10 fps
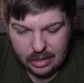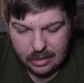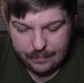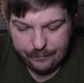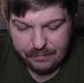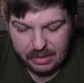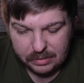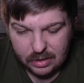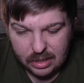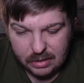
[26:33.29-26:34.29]
Um,
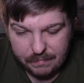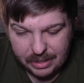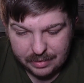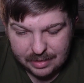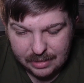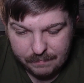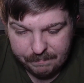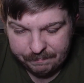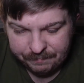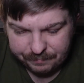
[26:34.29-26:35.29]
I'll talk about
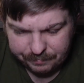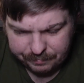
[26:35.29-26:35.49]
them